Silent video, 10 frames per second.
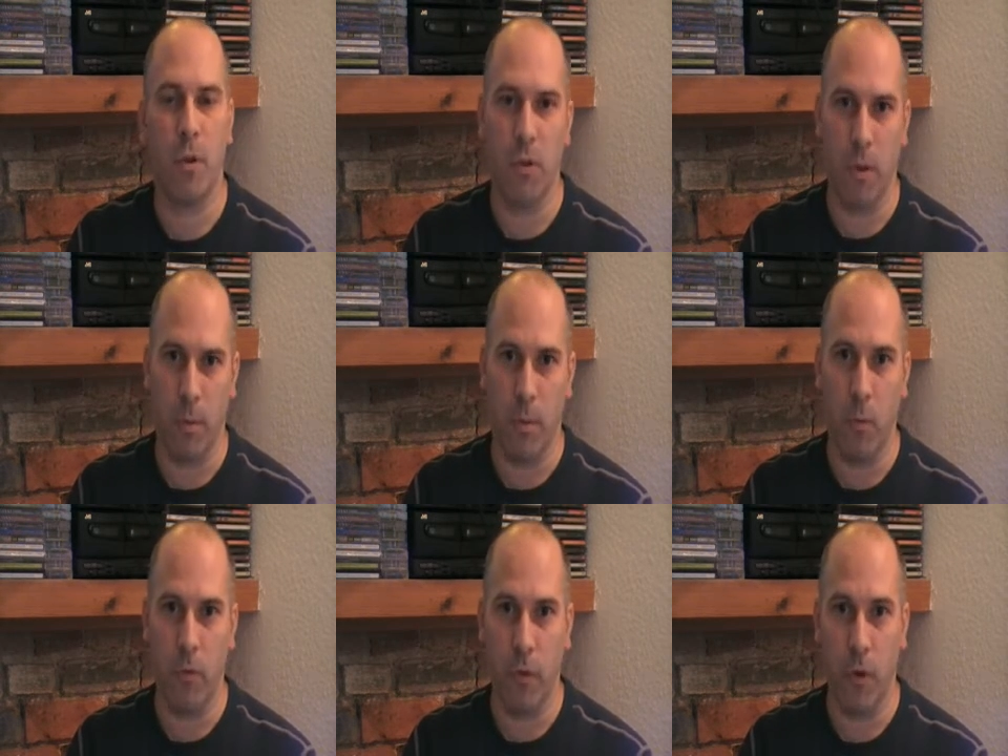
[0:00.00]
consuming
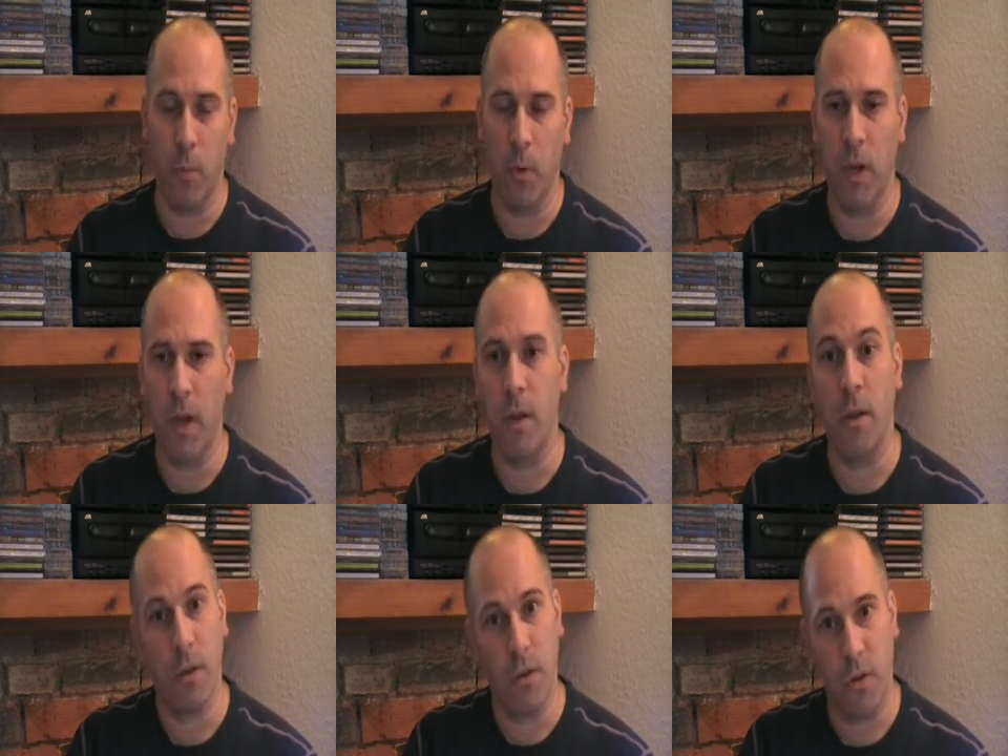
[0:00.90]
more food than we need,
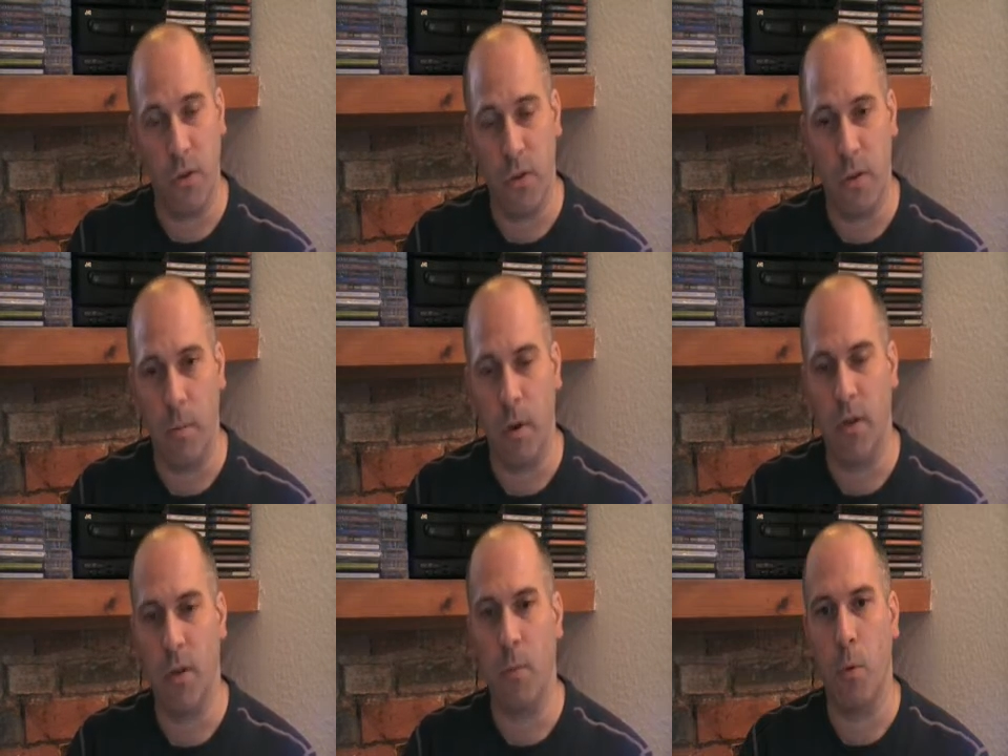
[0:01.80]
just as a simple
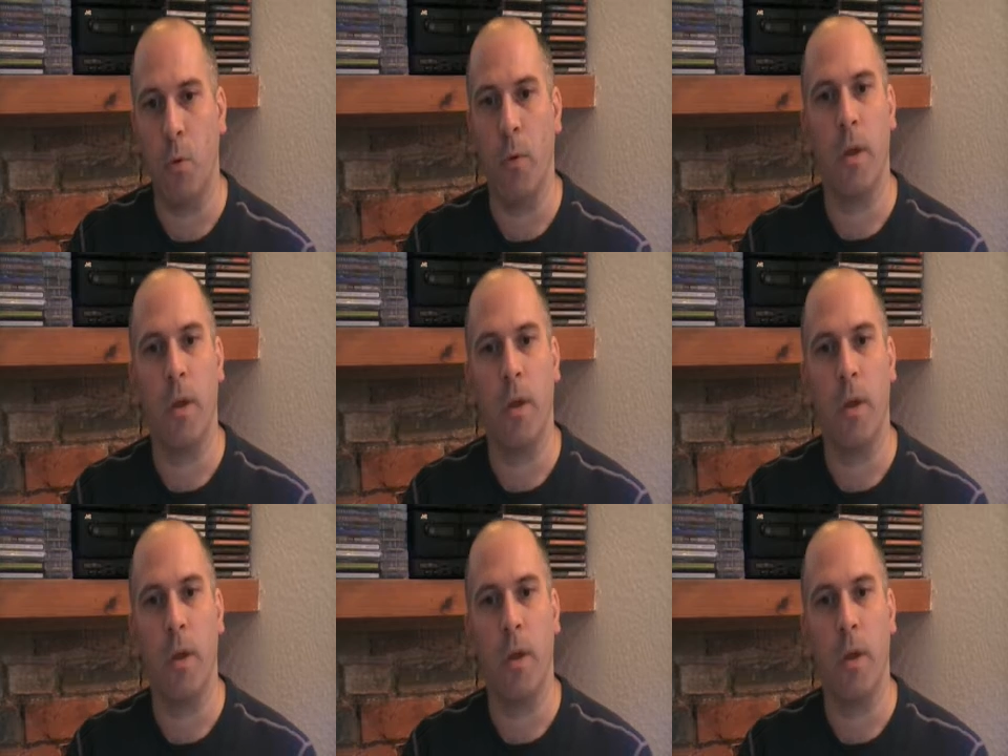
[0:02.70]
example.